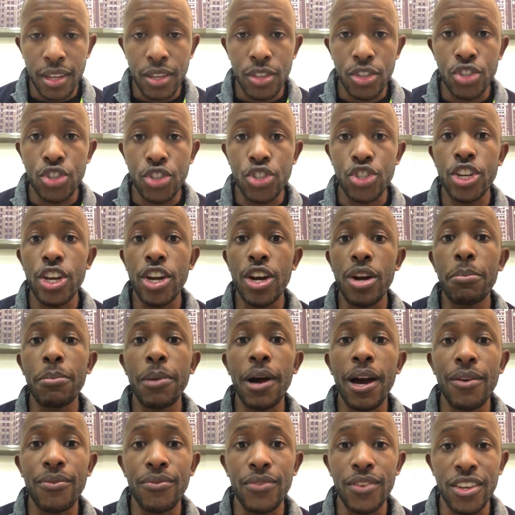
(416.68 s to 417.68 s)
share
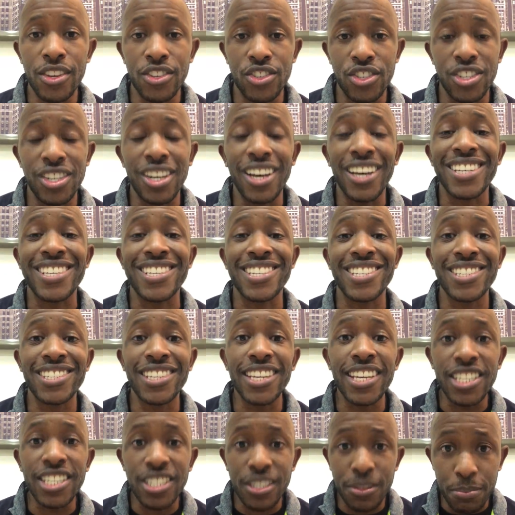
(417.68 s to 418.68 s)
my vision,
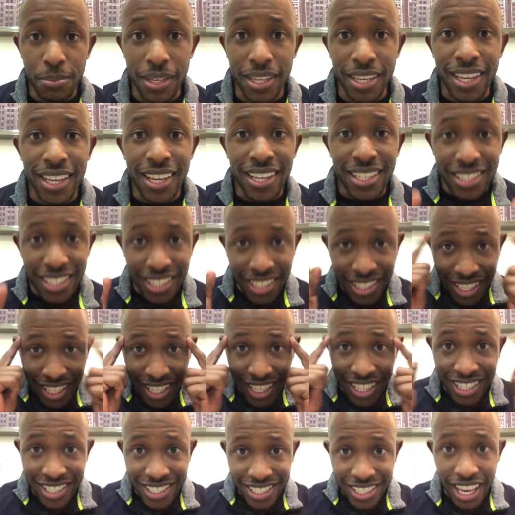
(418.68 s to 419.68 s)
assist me to
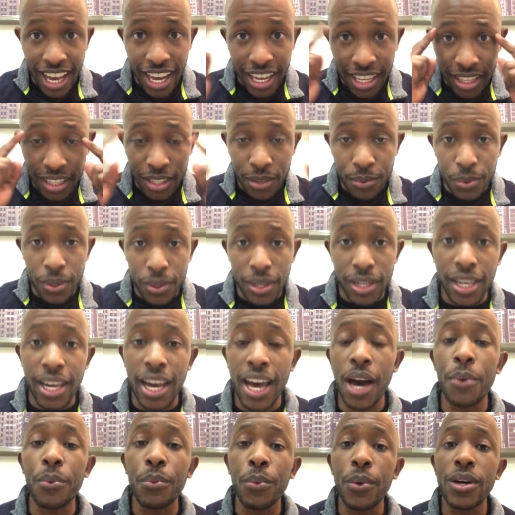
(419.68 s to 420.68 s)
get exactly what
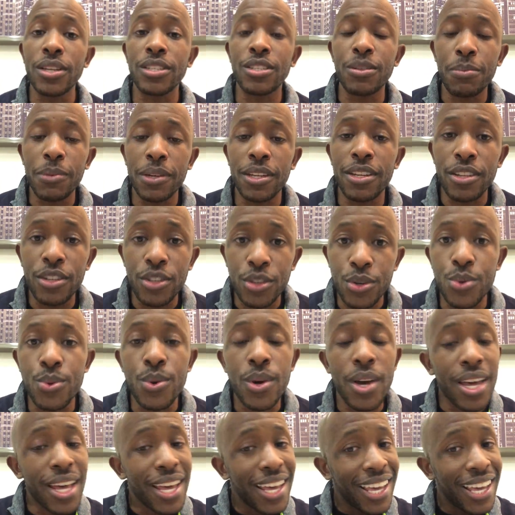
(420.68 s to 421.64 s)
God wants me to do